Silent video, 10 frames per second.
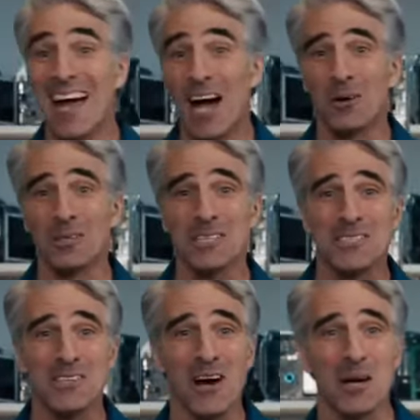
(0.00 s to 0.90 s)
Now,
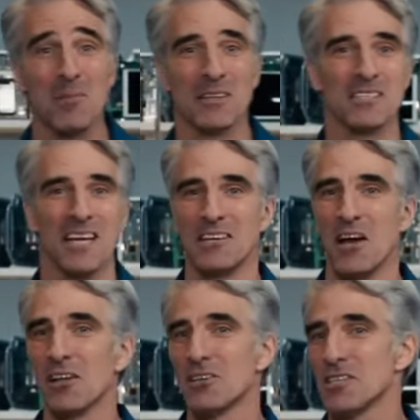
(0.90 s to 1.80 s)
let's talk about the
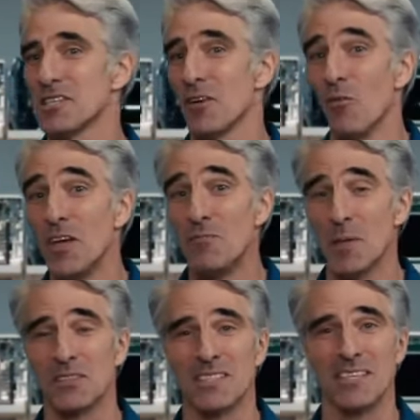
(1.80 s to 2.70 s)
technologies that
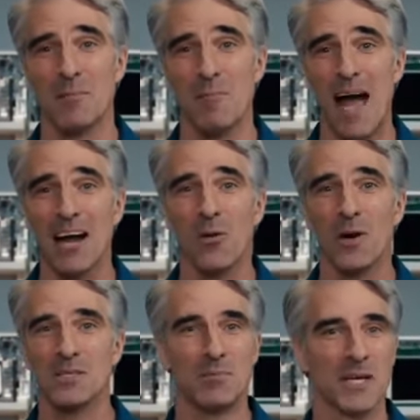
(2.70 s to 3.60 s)
we've built into
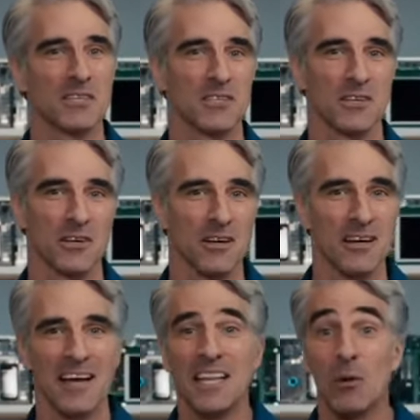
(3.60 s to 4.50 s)
macOS Big Sur
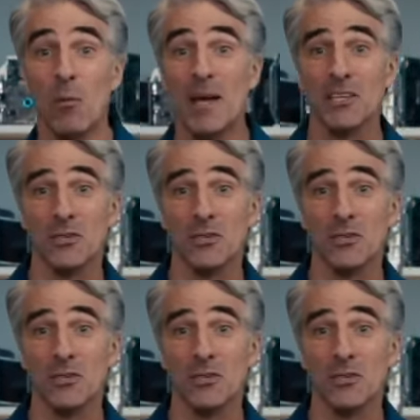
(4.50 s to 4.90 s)
that will make